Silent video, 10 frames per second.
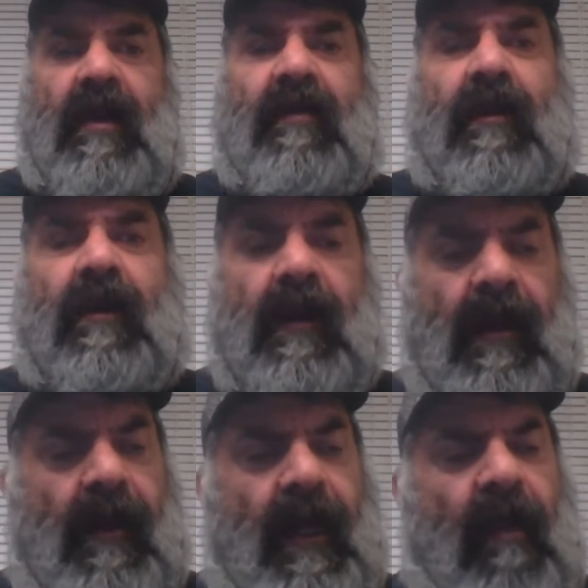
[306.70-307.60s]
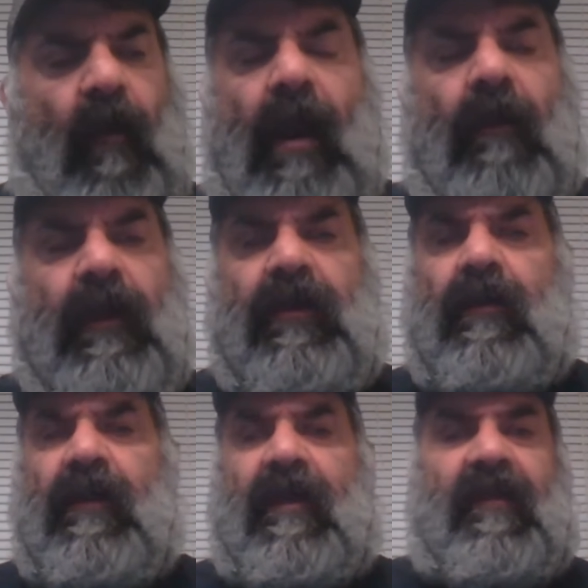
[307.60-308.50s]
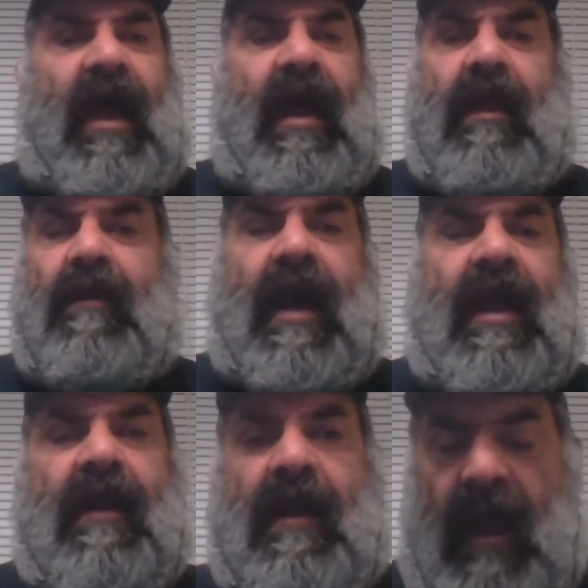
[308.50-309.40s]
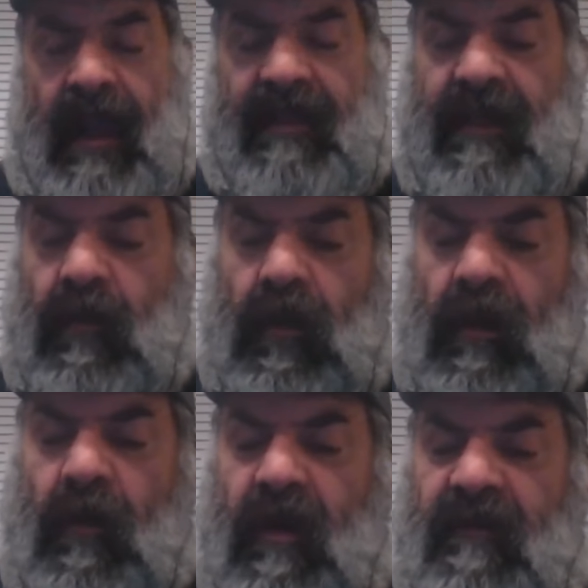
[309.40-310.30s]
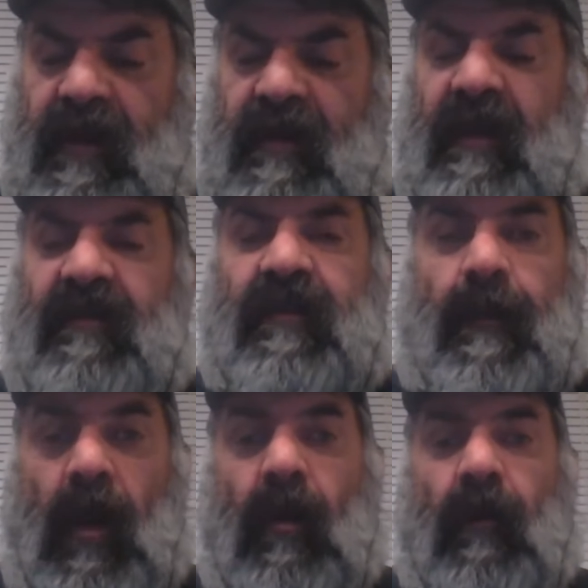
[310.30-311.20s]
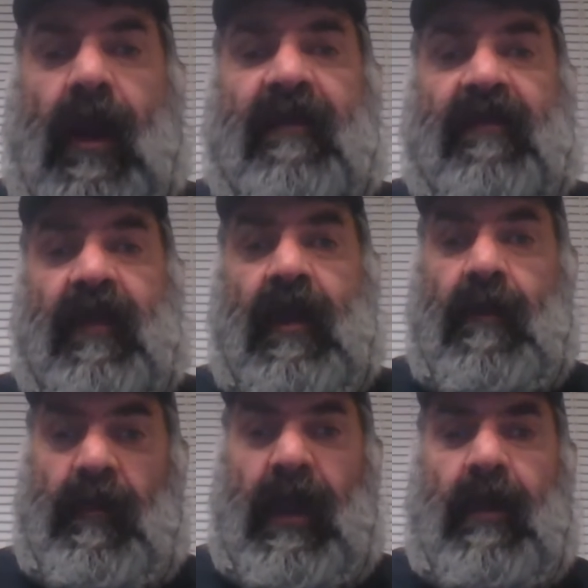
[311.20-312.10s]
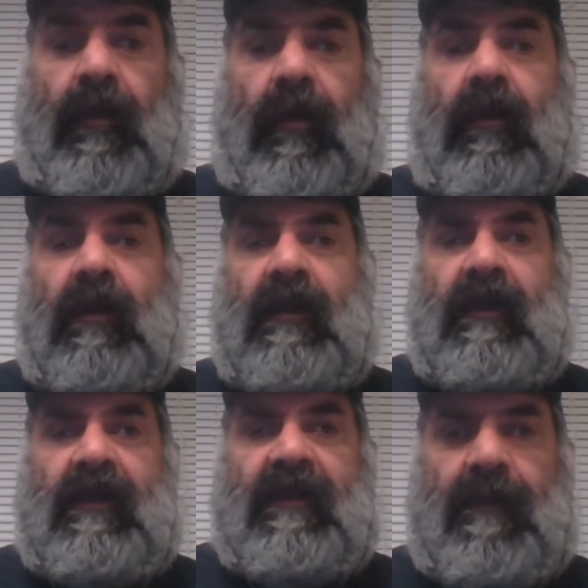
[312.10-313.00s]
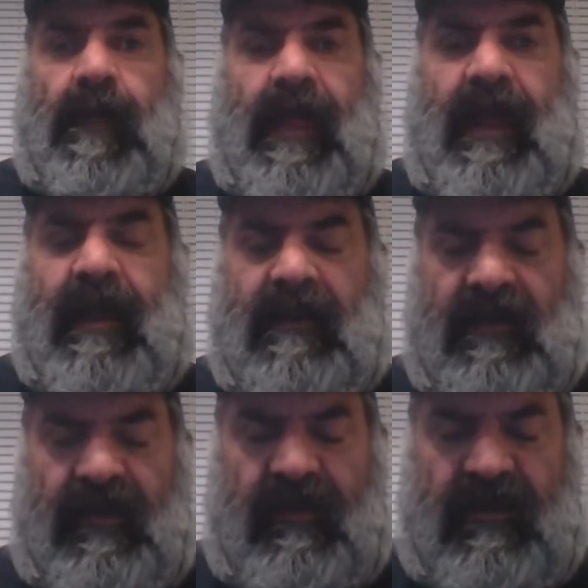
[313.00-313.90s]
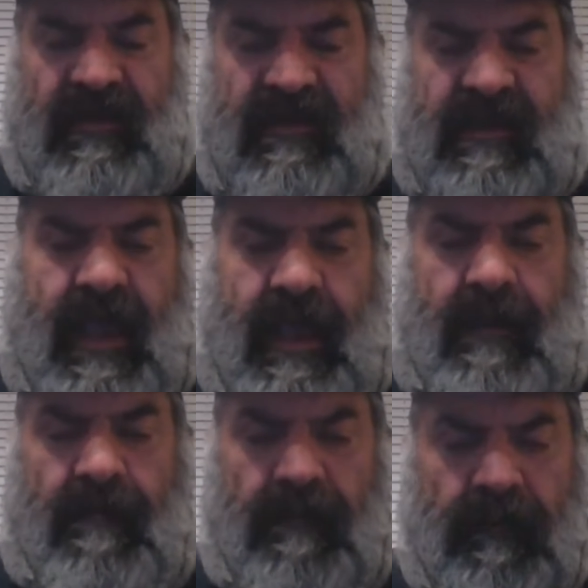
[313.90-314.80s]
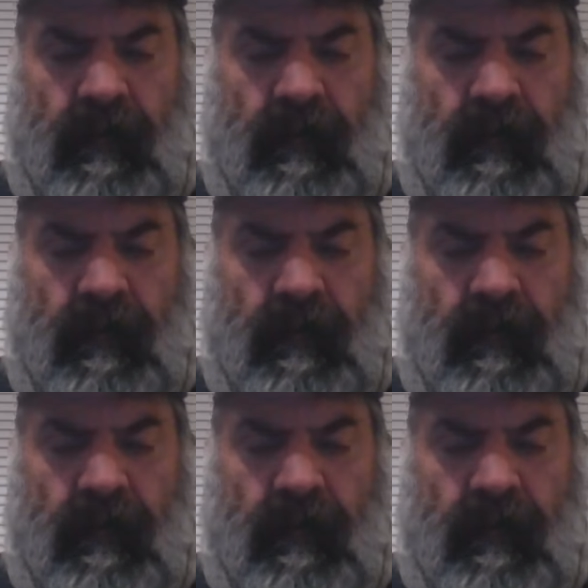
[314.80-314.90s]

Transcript: either. And why are we doing this? I I, I think more and more of it is, is to polarize people and to to say,